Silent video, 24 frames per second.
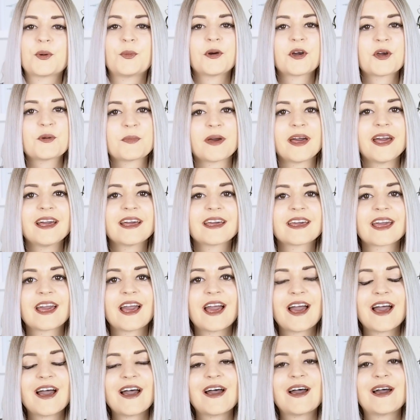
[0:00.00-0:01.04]
welcome back.
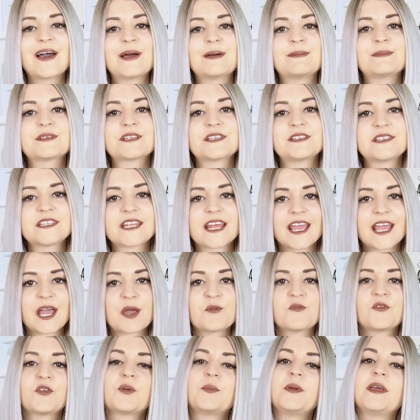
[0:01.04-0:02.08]
So today I'm
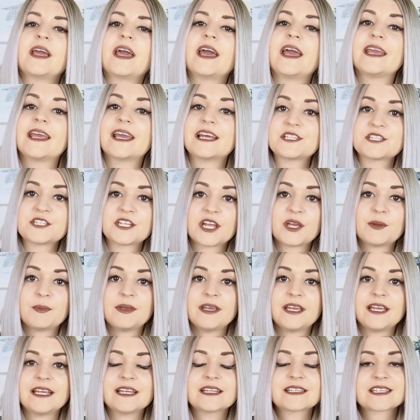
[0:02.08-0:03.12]
filming a get to know
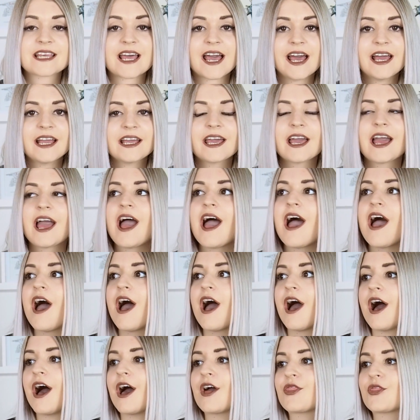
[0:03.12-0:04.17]
me tag.
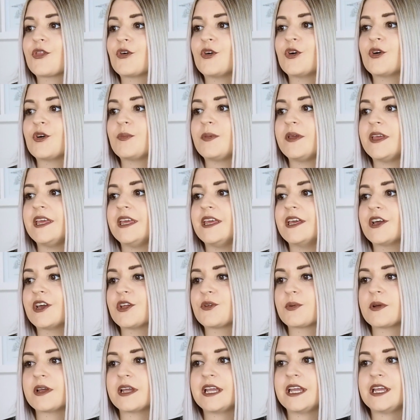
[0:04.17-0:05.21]
I thought it would be a
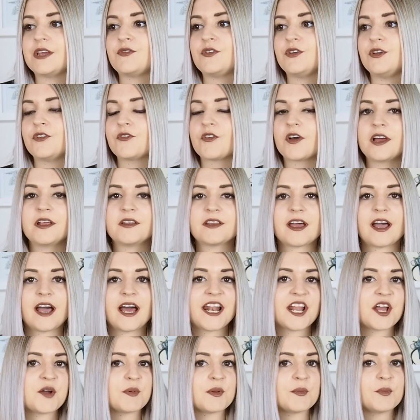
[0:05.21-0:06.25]
good way for you to find out a
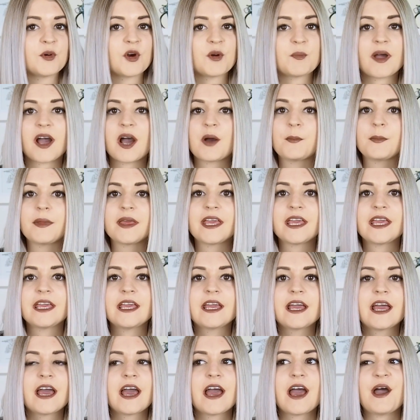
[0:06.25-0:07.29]
little bit more about me,
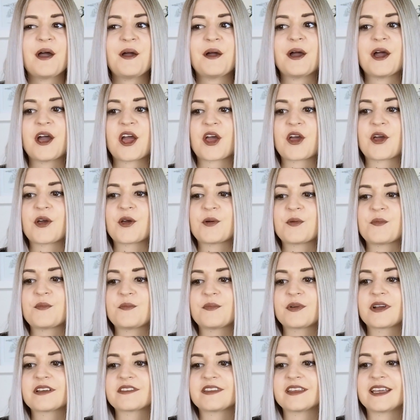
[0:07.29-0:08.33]

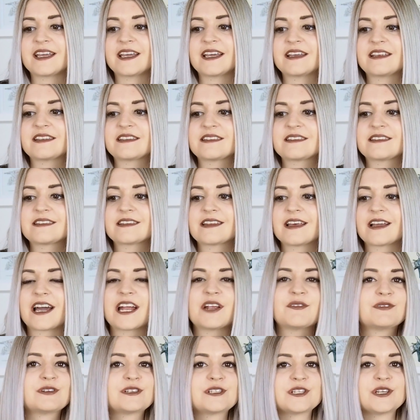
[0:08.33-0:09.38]
because I guess I
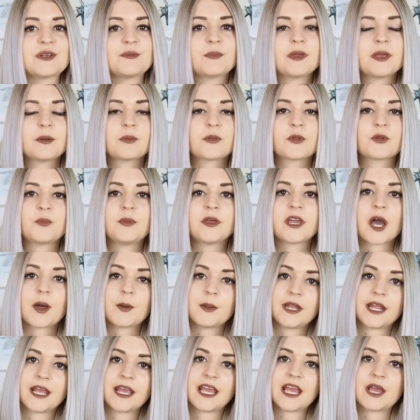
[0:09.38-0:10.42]
kind of assume people that be
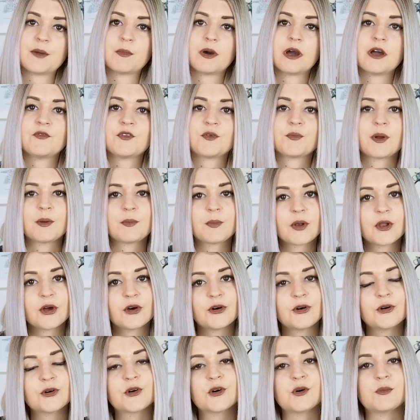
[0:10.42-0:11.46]
coming here might have read my
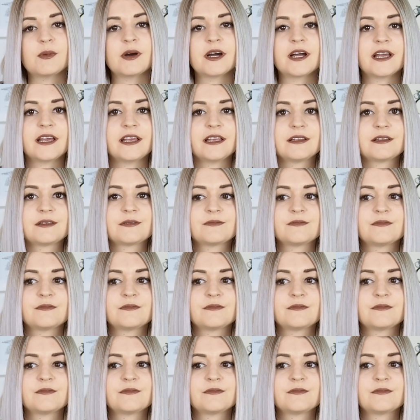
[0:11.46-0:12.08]
blog or my